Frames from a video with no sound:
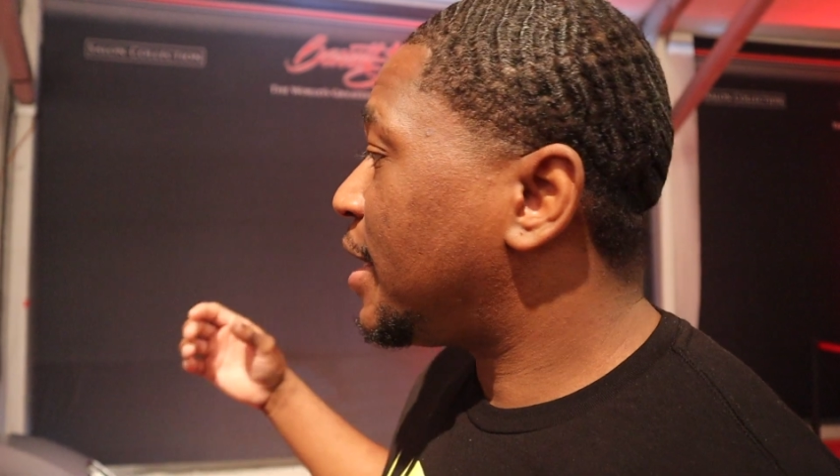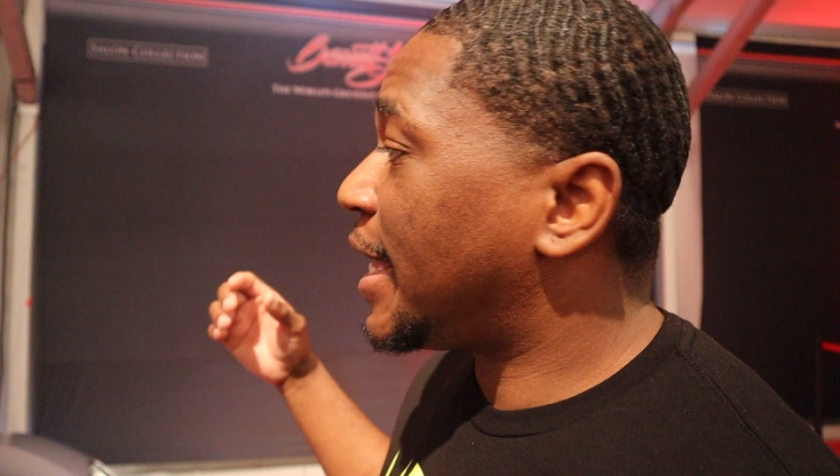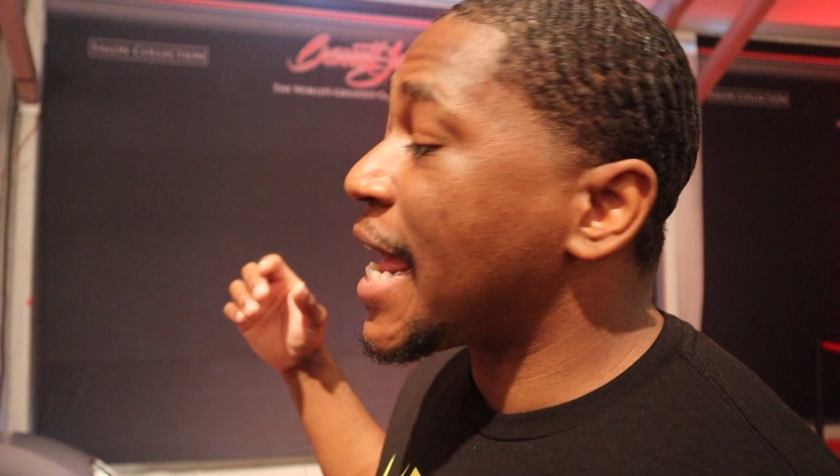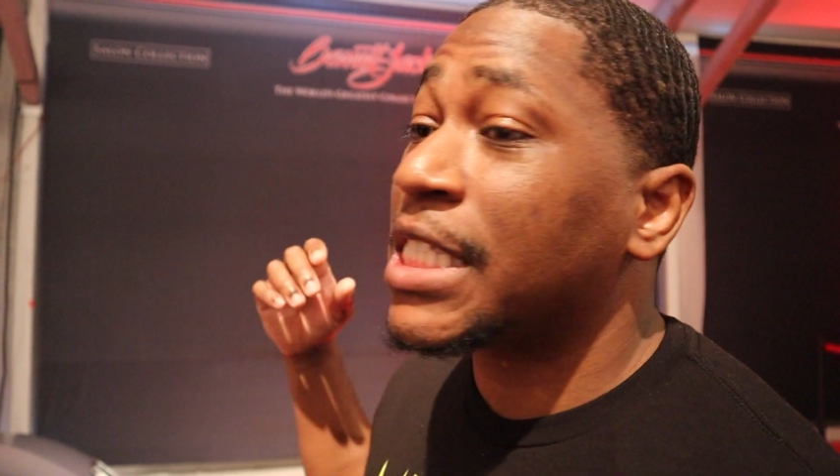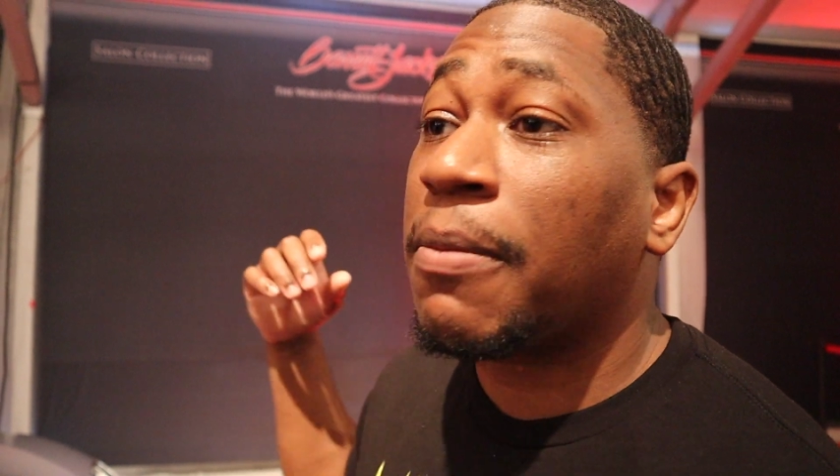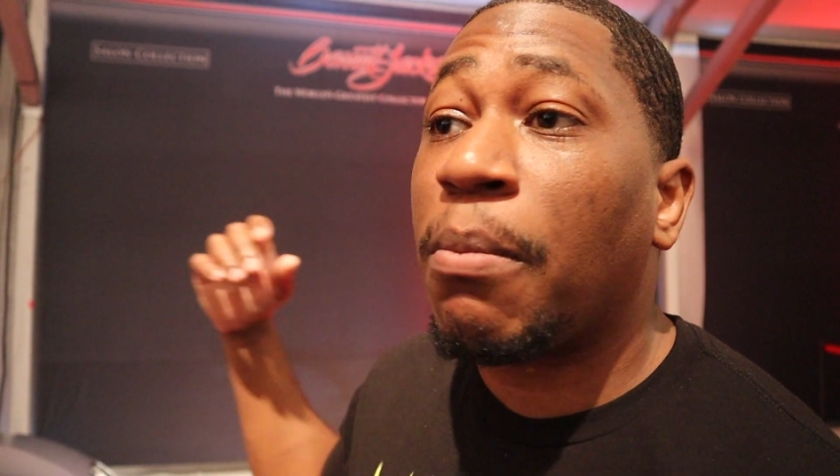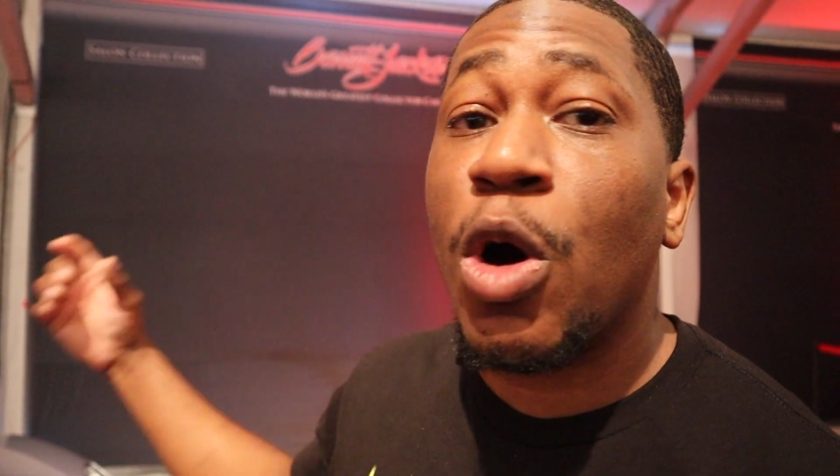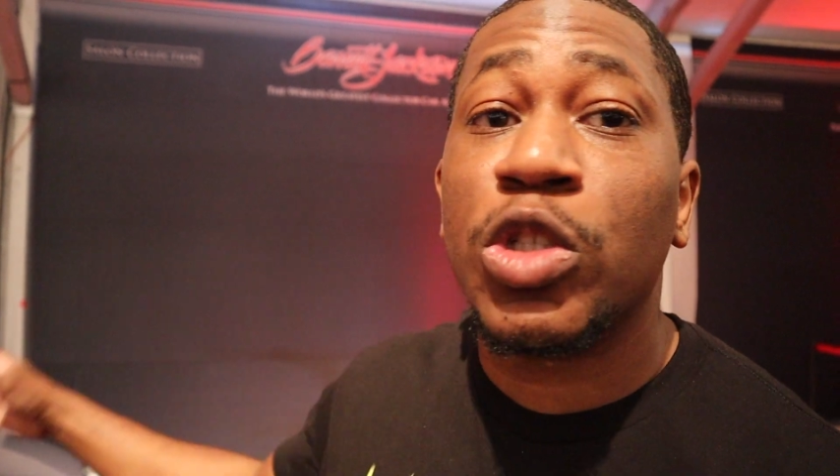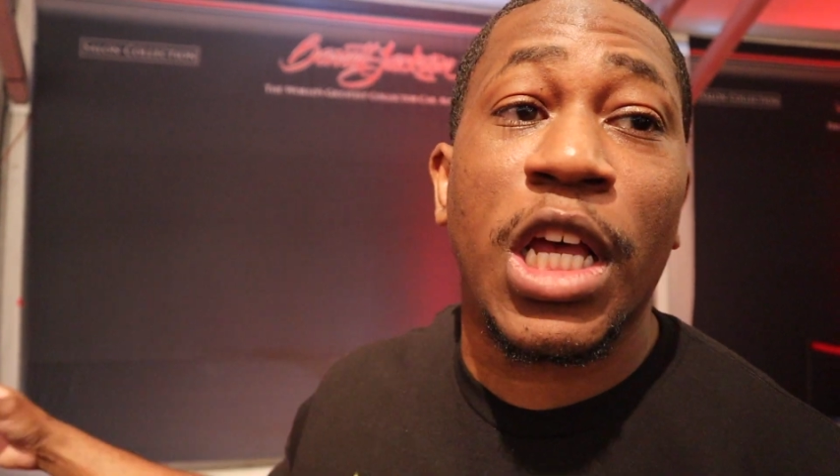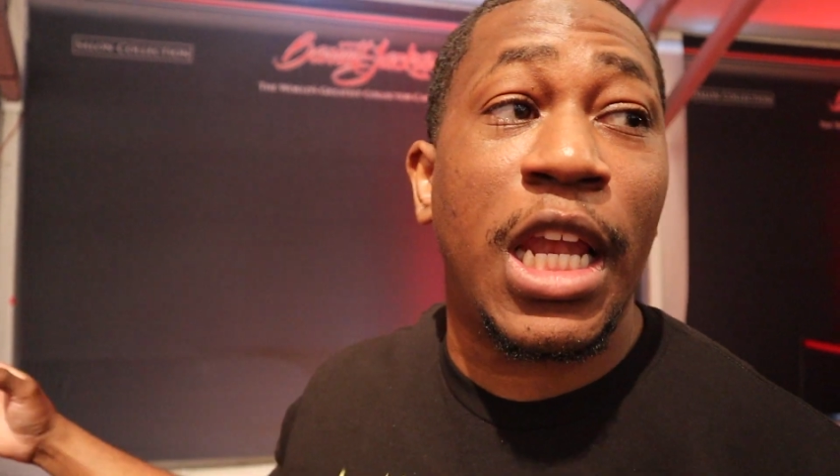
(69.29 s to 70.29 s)
It has the
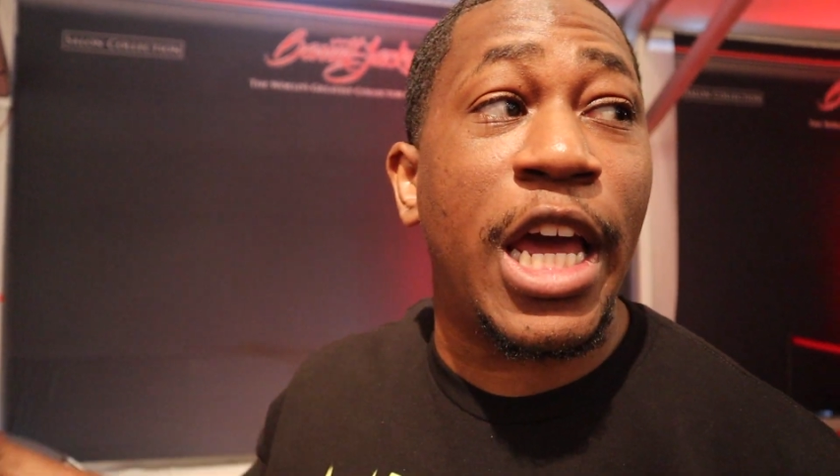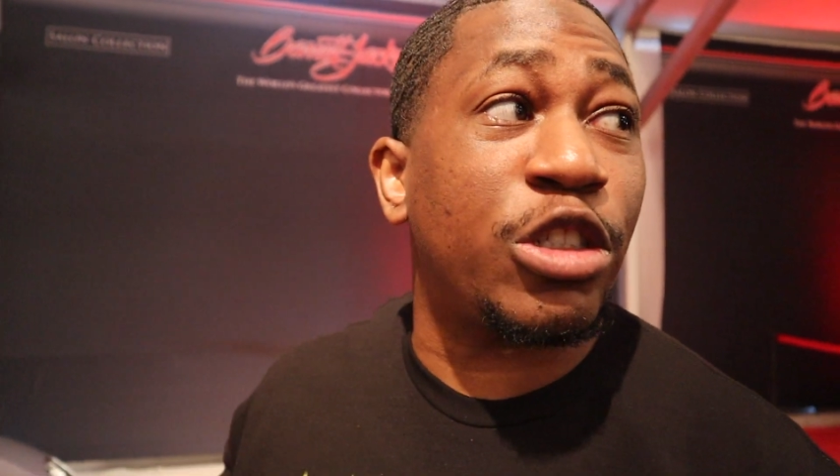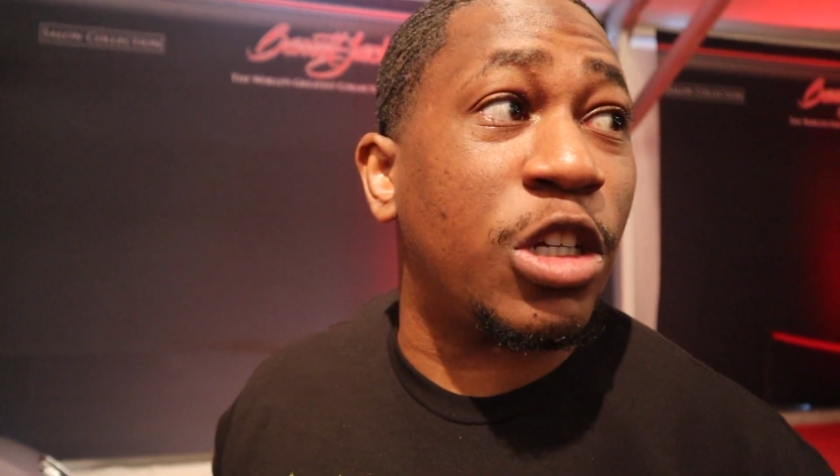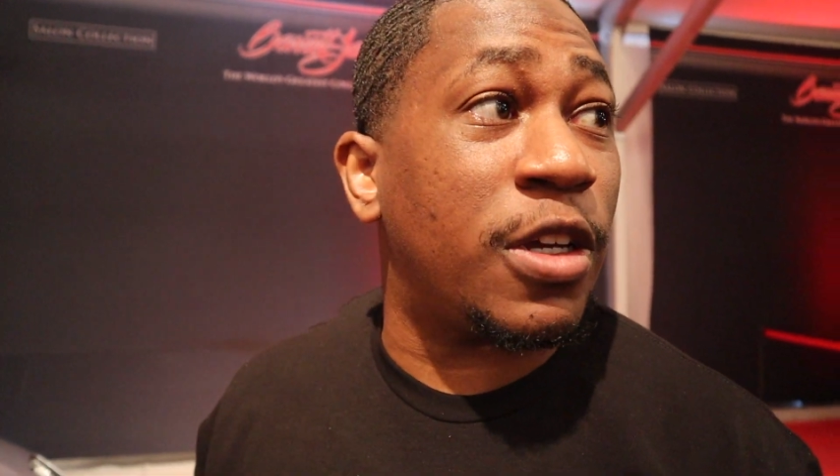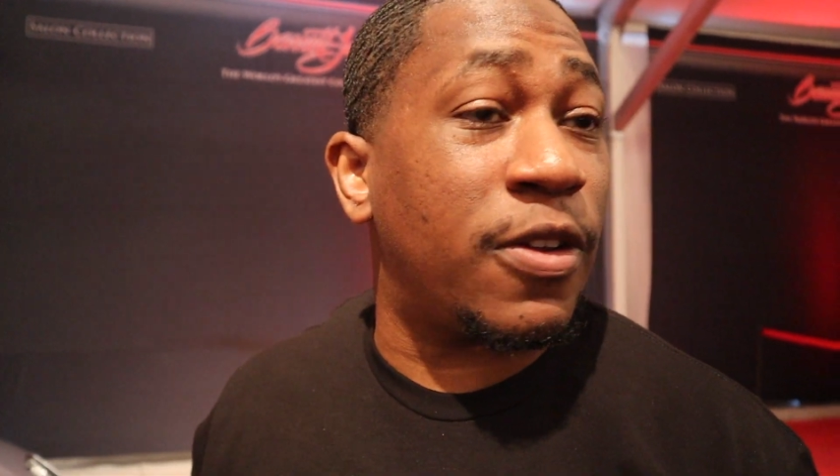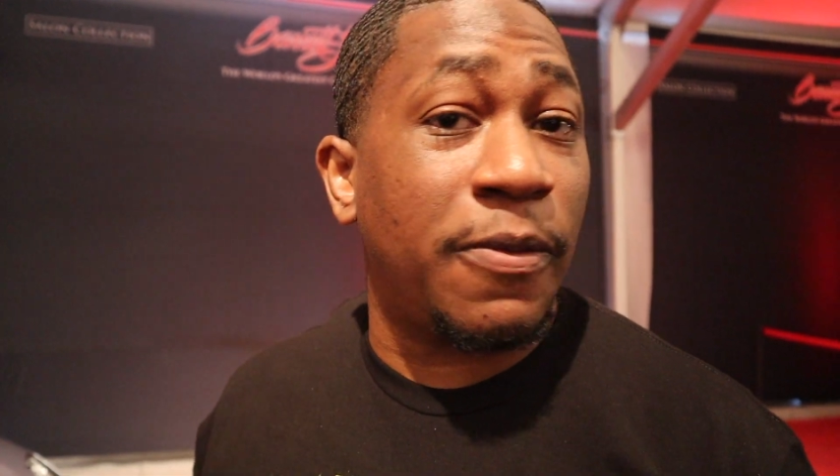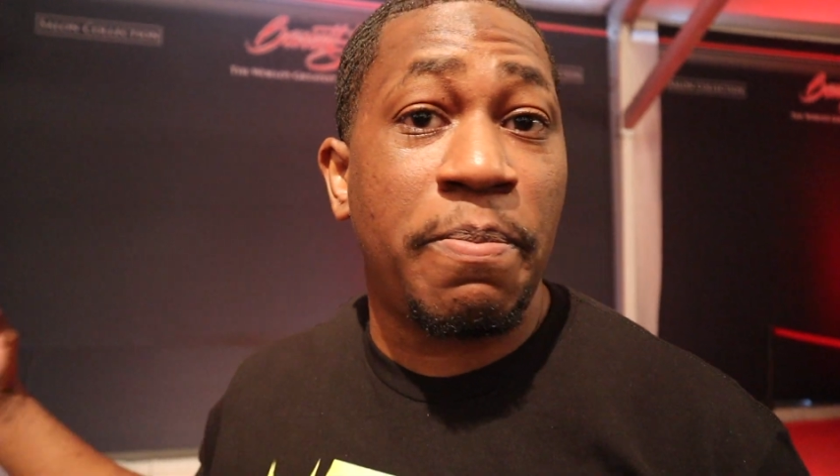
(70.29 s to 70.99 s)
most electric